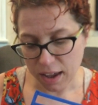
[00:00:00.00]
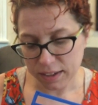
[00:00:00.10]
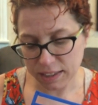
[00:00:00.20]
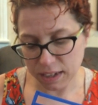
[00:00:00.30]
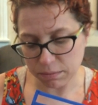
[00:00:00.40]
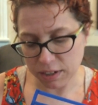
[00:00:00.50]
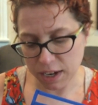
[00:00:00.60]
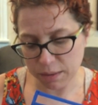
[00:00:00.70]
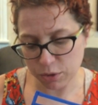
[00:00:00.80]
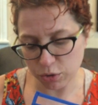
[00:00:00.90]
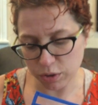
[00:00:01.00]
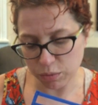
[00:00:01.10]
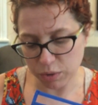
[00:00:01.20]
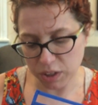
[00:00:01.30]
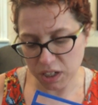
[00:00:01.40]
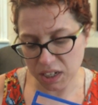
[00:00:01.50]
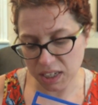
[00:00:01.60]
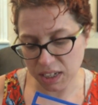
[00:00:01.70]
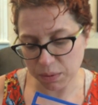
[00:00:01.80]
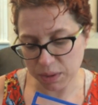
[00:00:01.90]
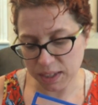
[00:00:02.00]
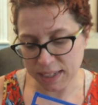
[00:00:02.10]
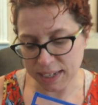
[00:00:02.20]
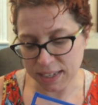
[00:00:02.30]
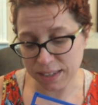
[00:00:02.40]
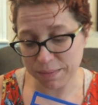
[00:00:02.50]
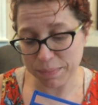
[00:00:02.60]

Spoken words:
sometimes you can read to see what it says,